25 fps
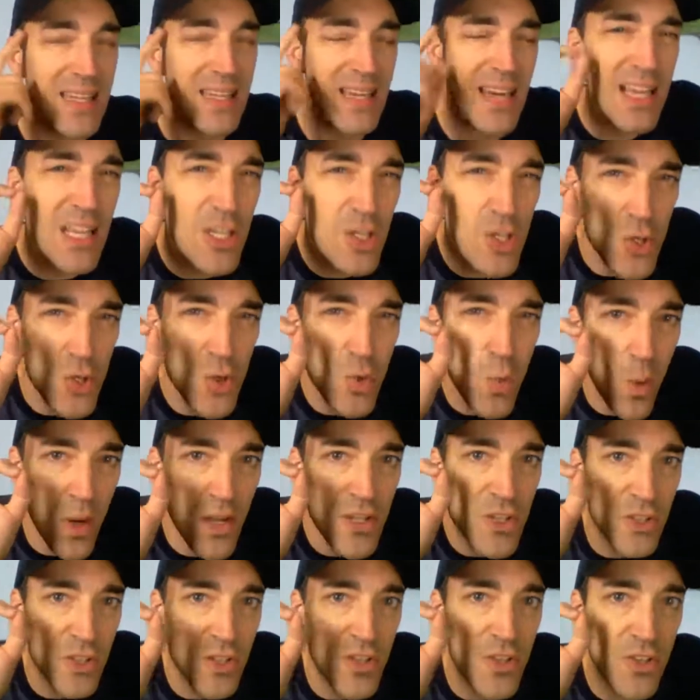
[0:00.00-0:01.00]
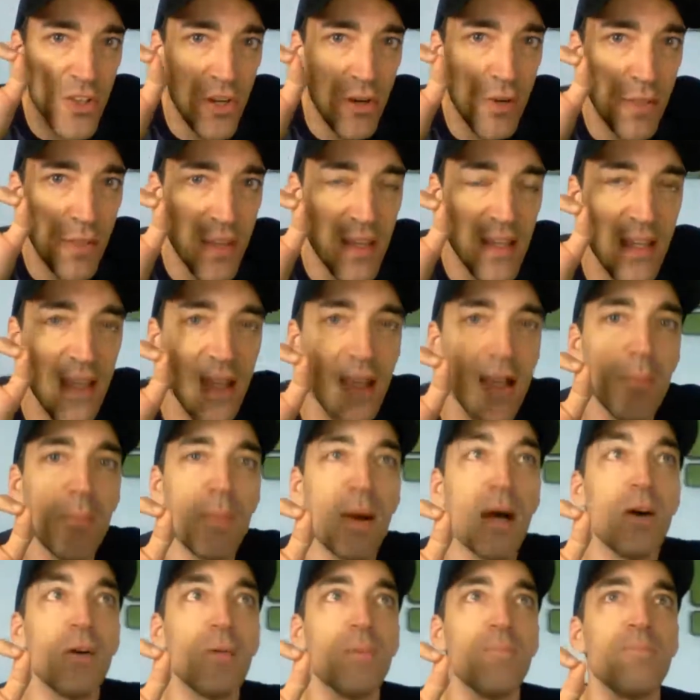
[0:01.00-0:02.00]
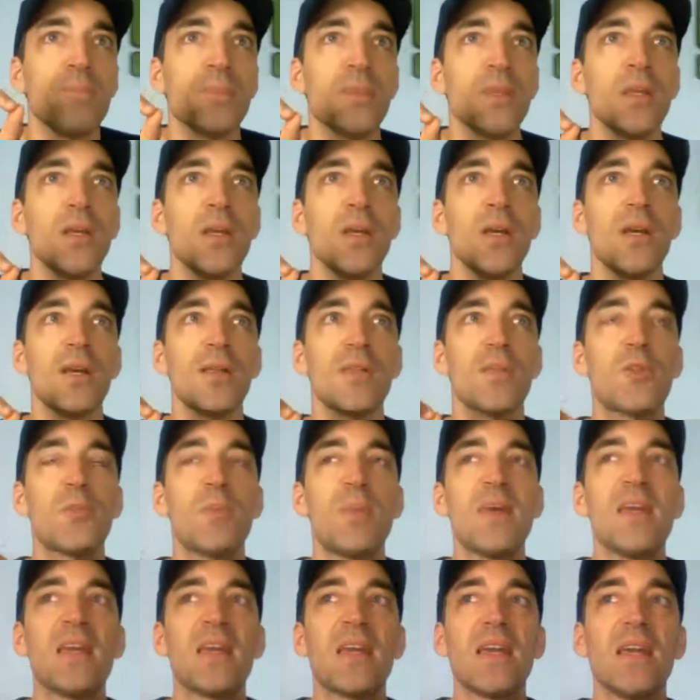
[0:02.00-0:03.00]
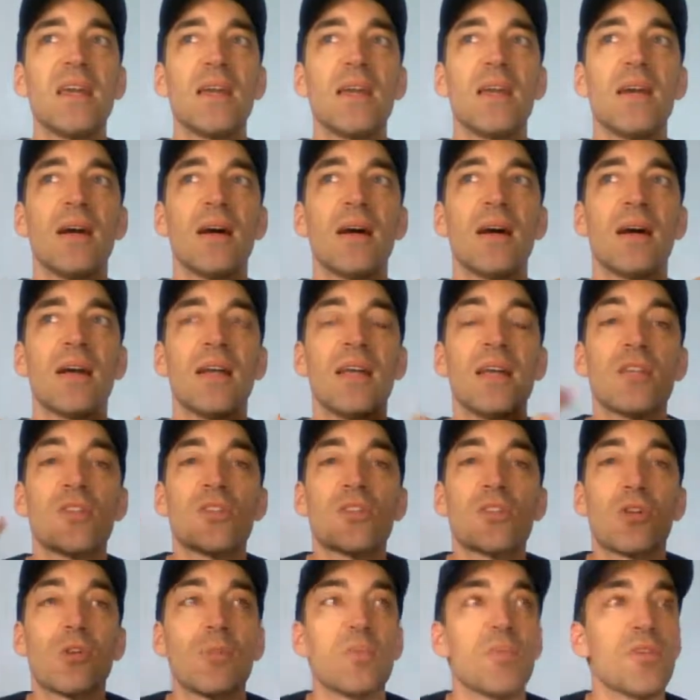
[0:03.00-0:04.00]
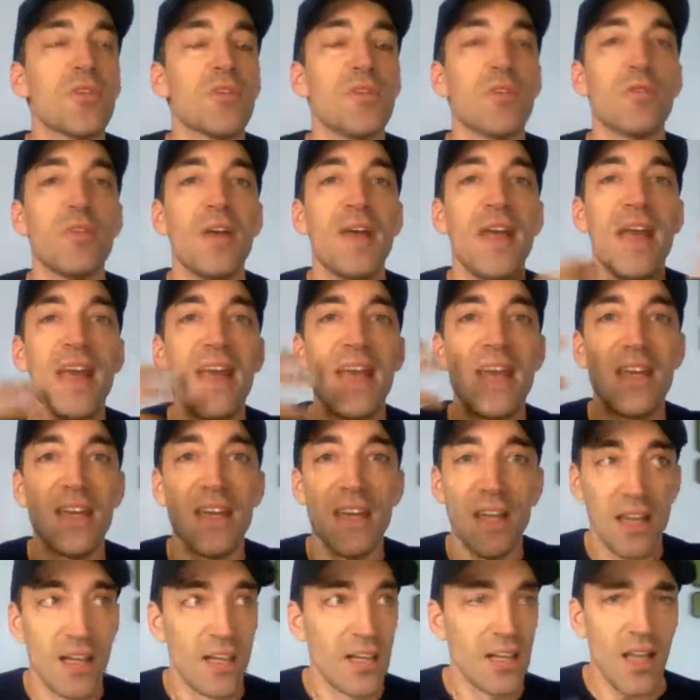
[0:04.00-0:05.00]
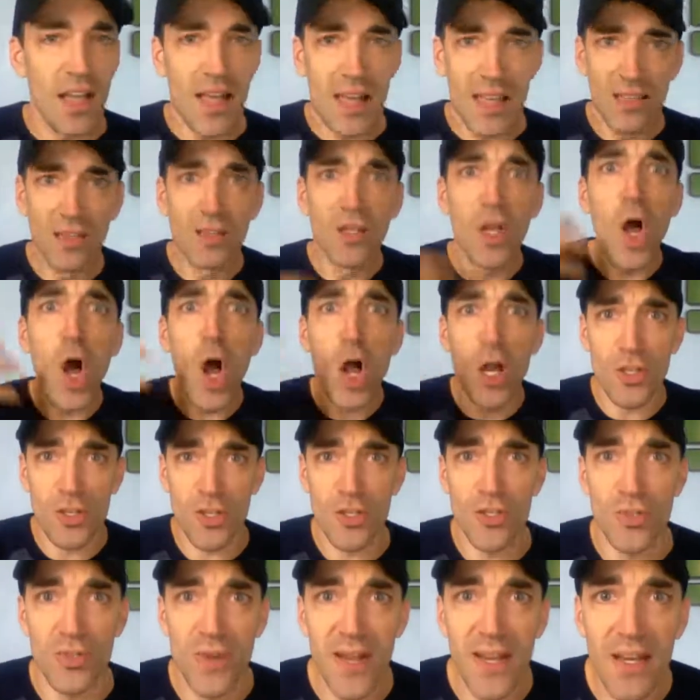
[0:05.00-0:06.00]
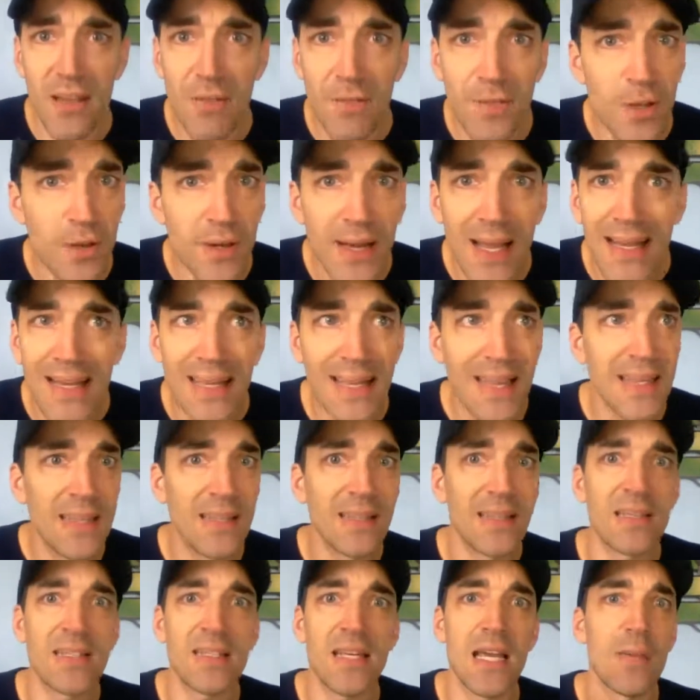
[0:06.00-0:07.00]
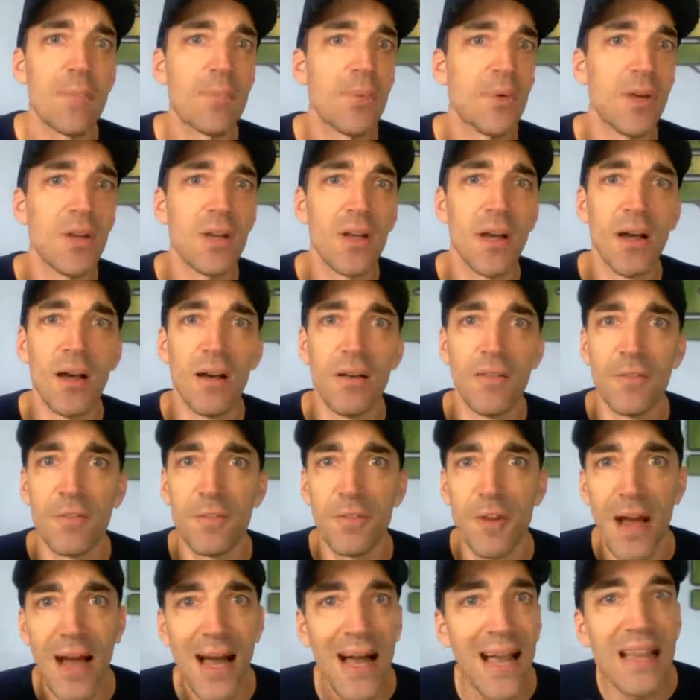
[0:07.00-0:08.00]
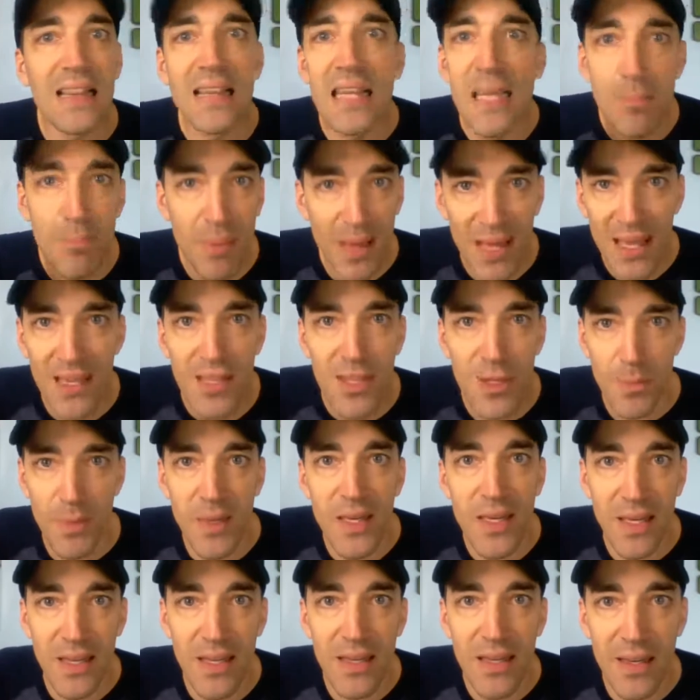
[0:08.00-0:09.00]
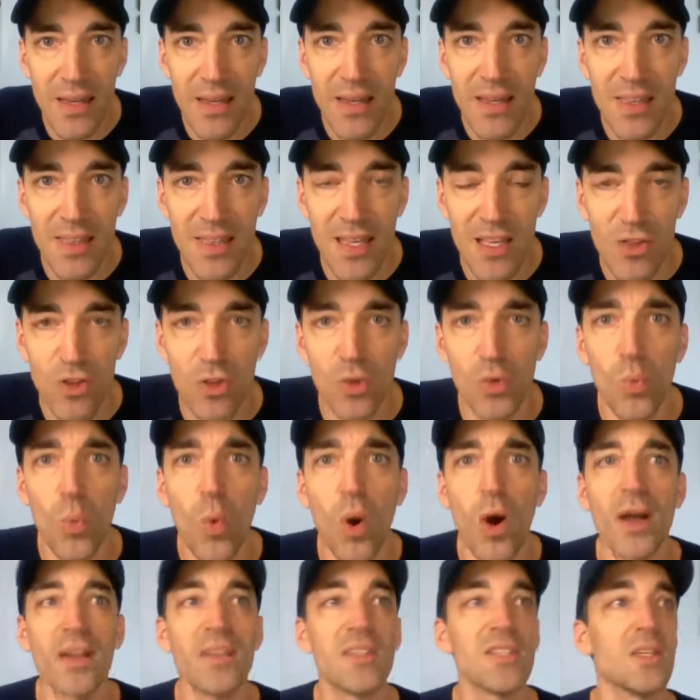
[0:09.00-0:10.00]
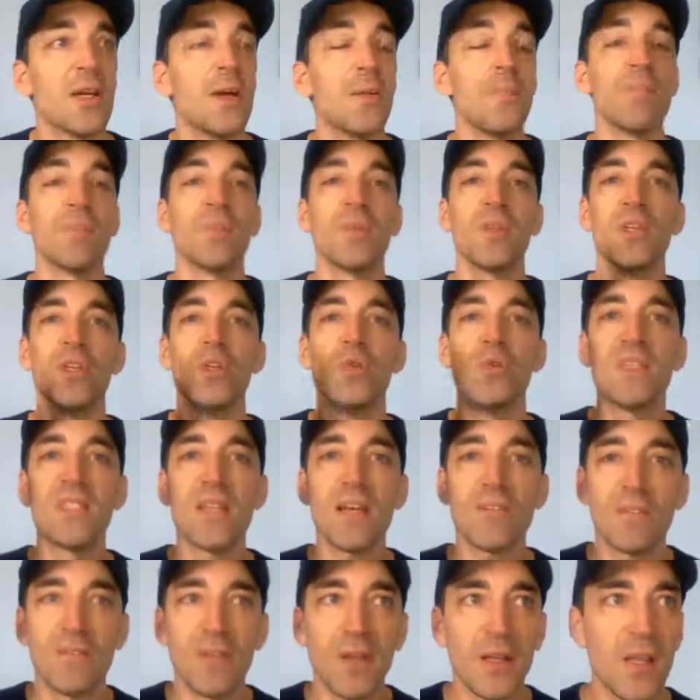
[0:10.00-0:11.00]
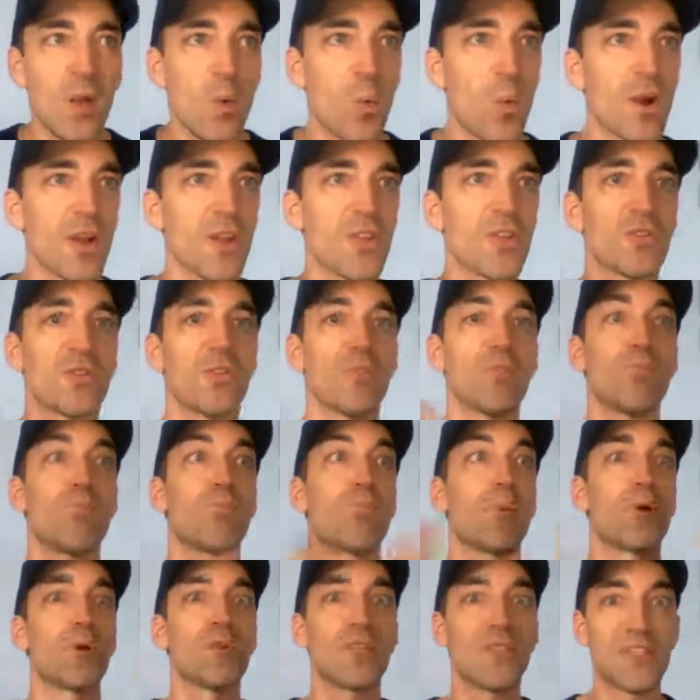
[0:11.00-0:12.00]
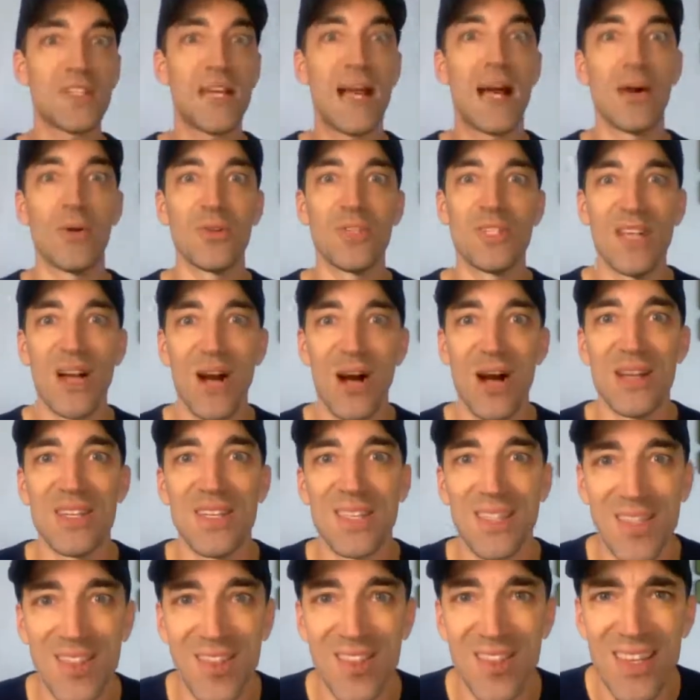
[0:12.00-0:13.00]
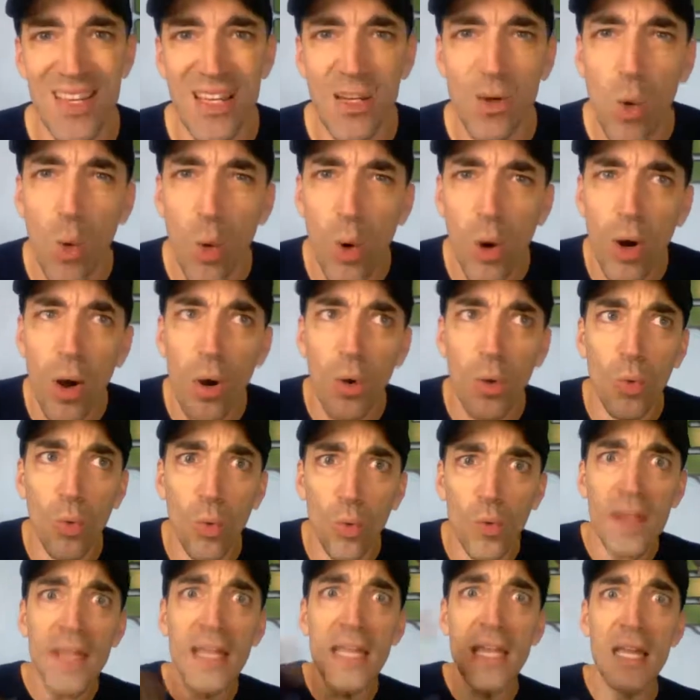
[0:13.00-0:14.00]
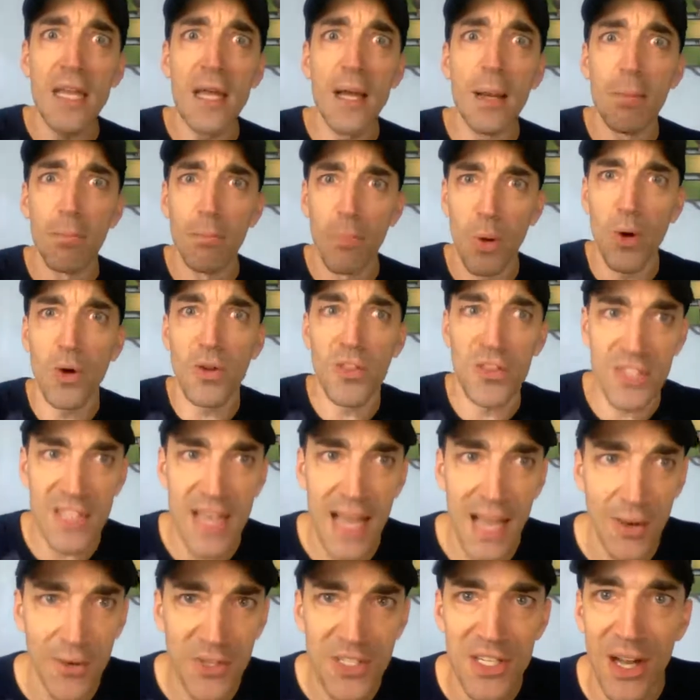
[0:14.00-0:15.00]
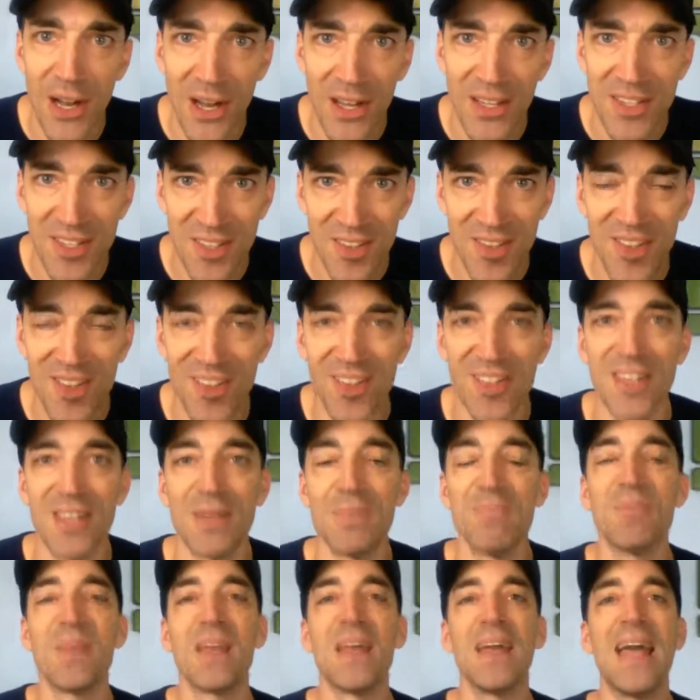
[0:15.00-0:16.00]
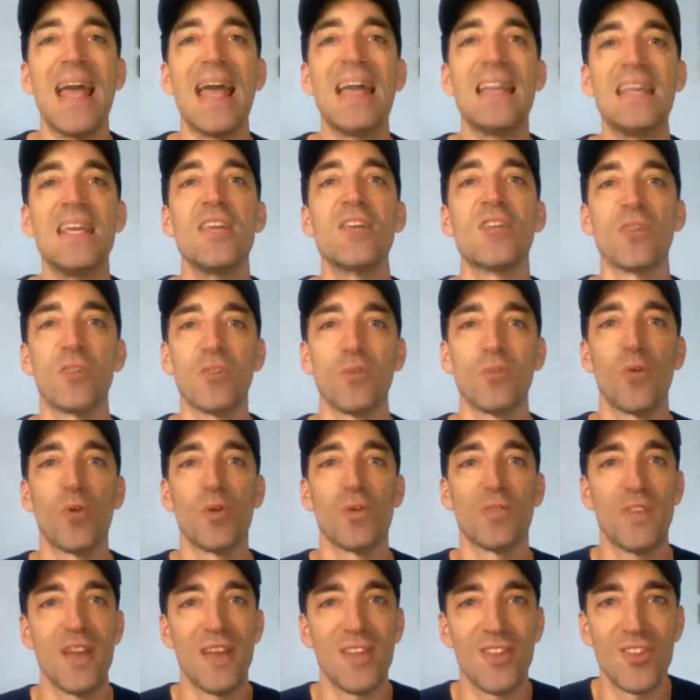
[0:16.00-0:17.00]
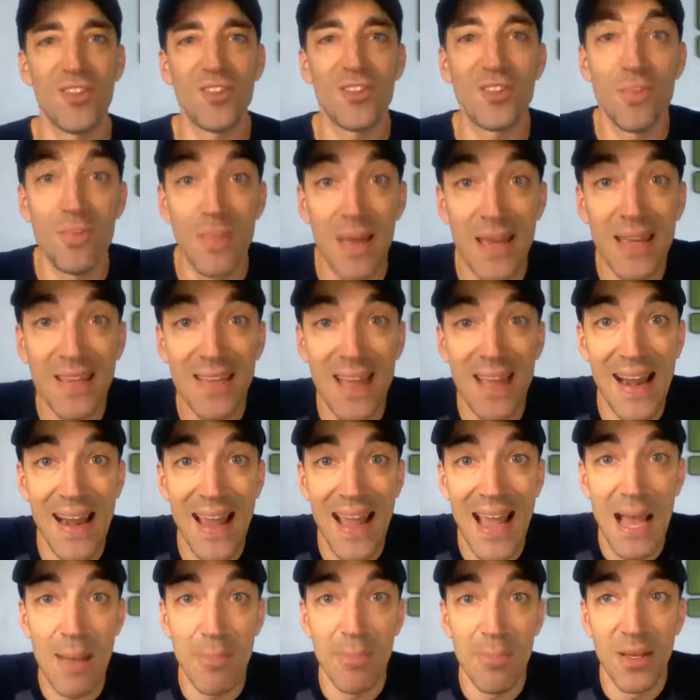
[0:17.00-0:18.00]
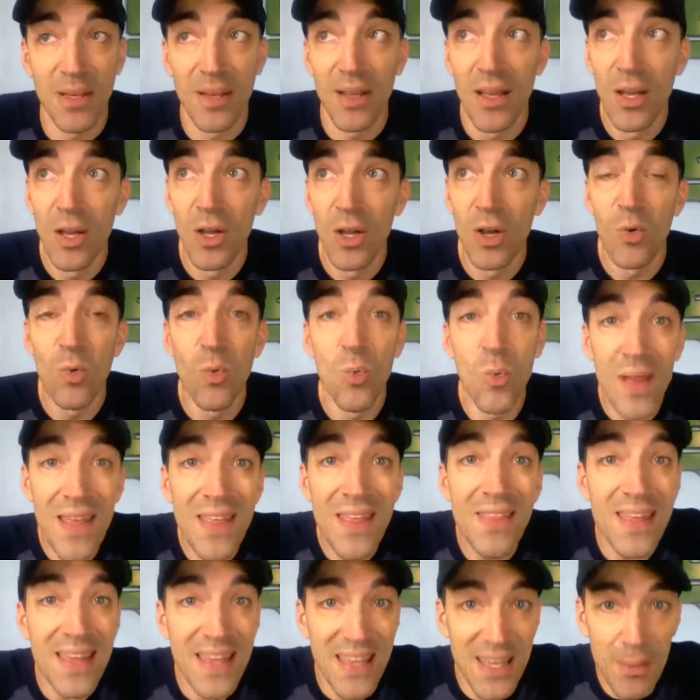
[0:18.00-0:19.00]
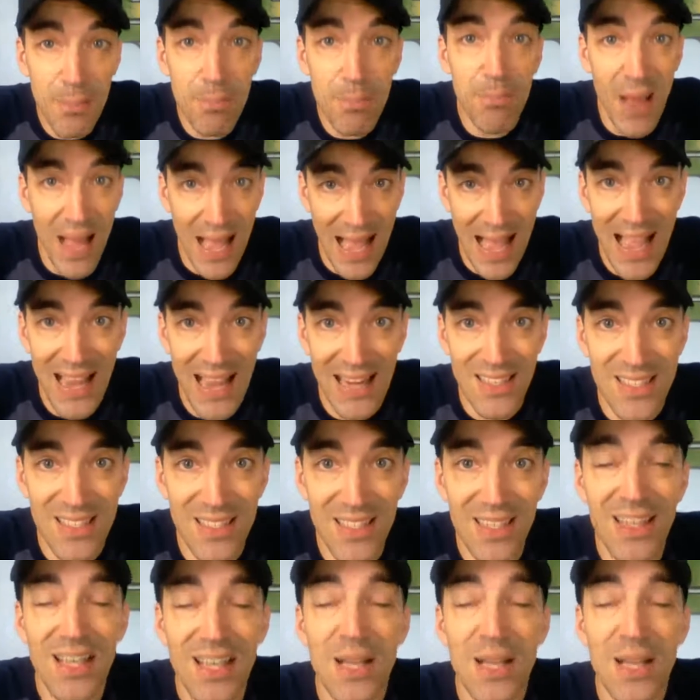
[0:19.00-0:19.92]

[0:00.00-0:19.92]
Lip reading: And I do want you to start thinking about speaking in terms of a launch, right? If you're not getting the type of highly paid speaking gigs that you want, you definitely want to sort of burst out onto the scene or burst out onto the scene. And these are the 4 phases to make that happen with impact.